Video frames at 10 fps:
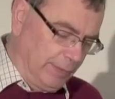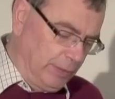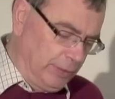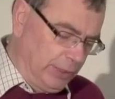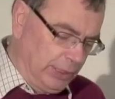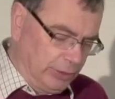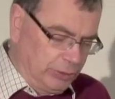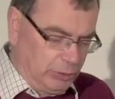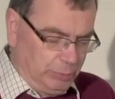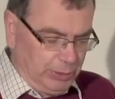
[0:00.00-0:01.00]
that you get the
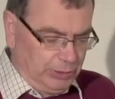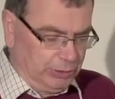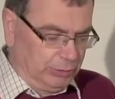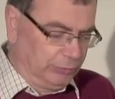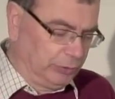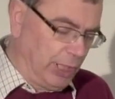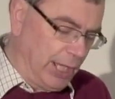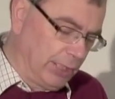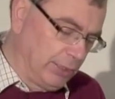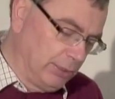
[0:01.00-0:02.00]
two pieces of
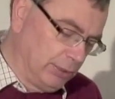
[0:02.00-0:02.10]
track